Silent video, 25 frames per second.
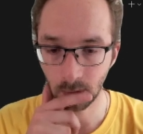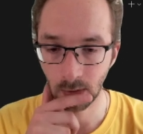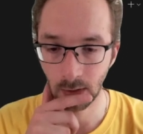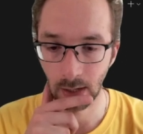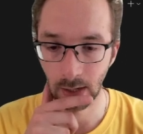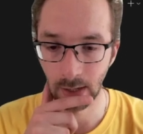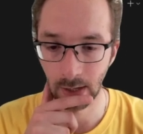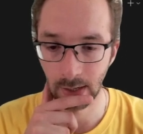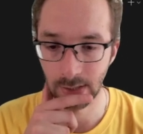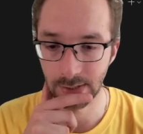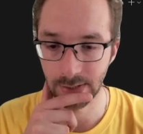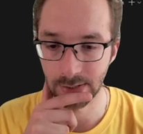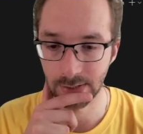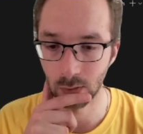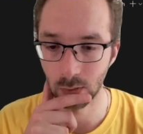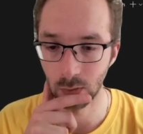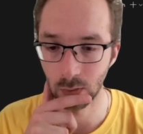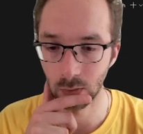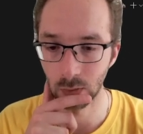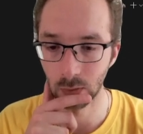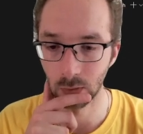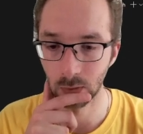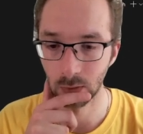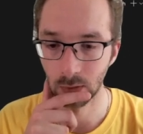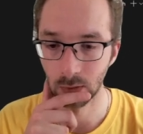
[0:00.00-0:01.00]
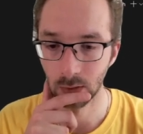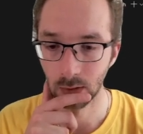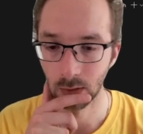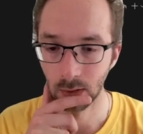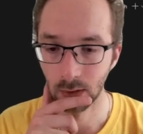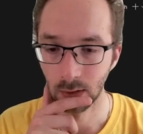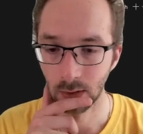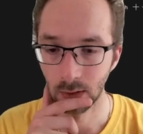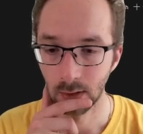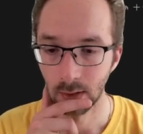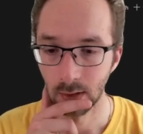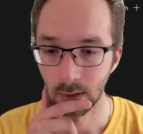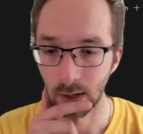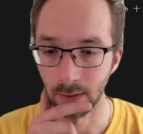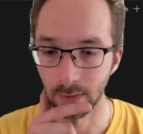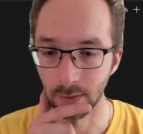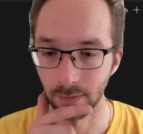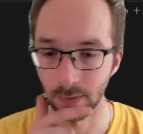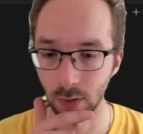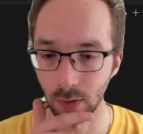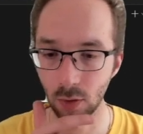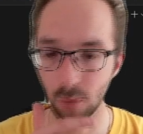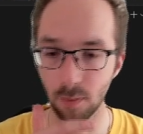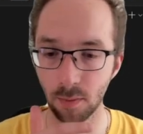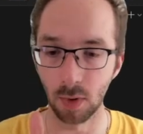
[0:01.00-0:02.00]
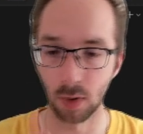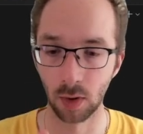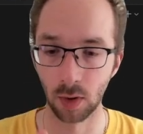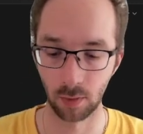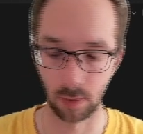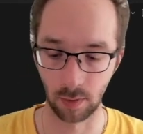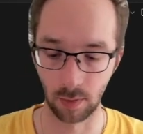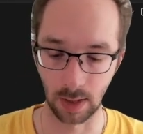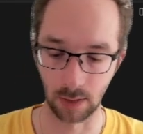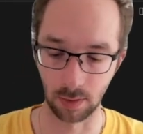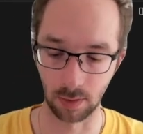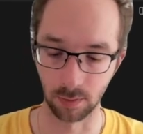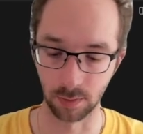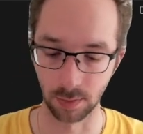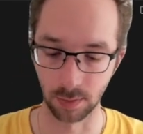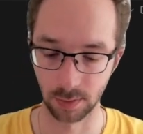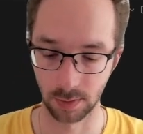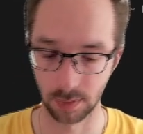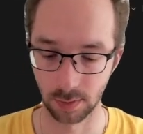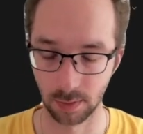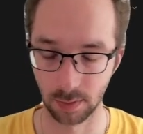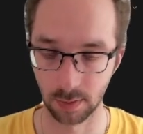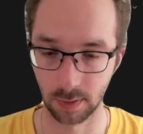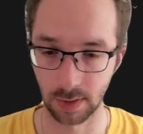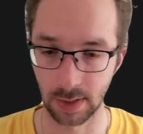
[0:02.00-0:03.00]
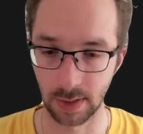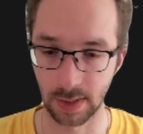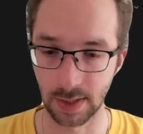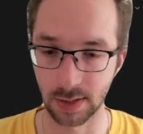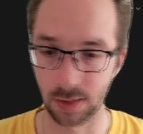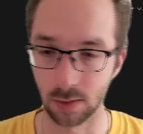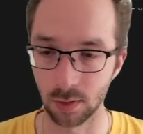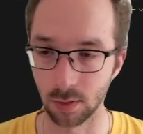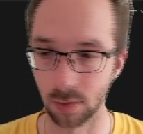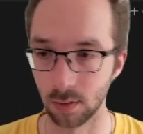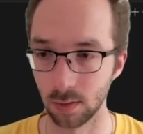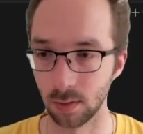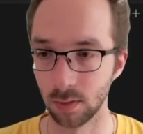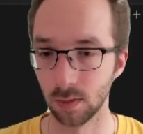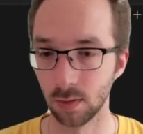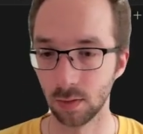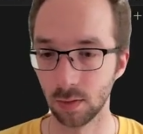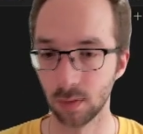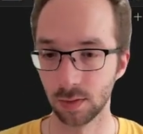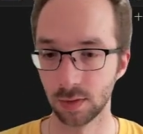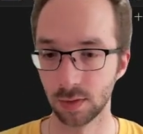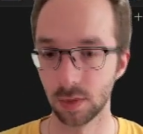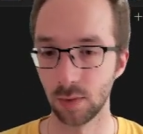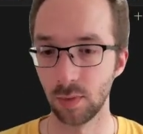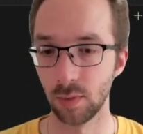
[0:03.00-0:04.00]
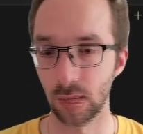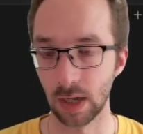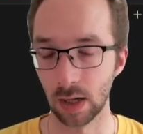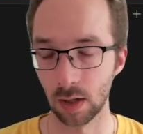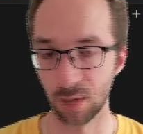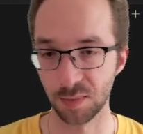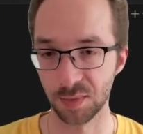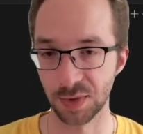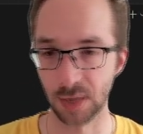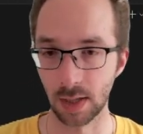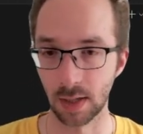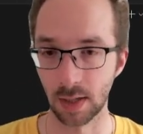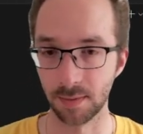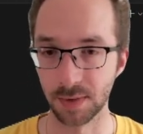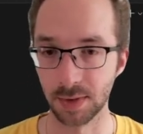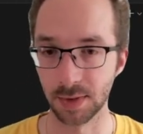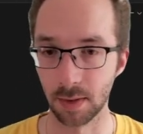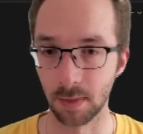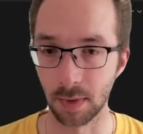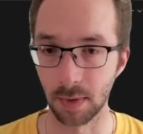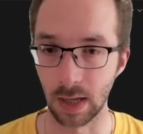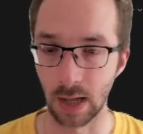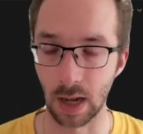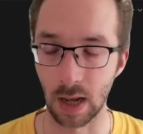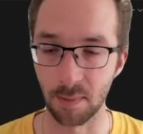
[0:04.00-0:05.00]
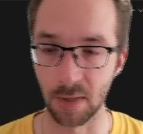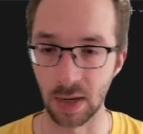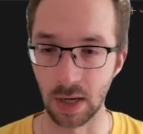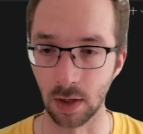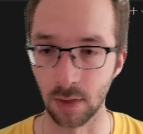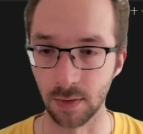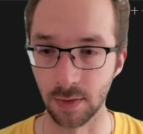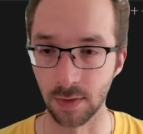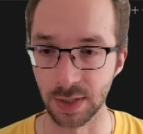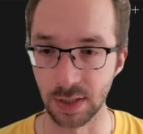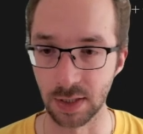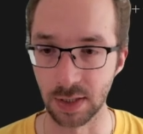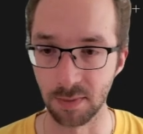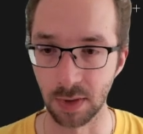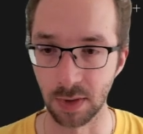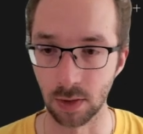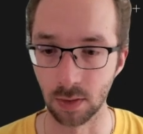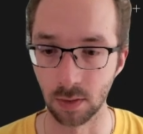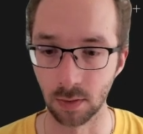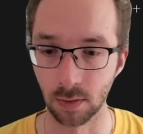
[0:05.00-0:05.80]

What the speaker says: And let's do a few more rounds, just so we can observe something happening on the GPU.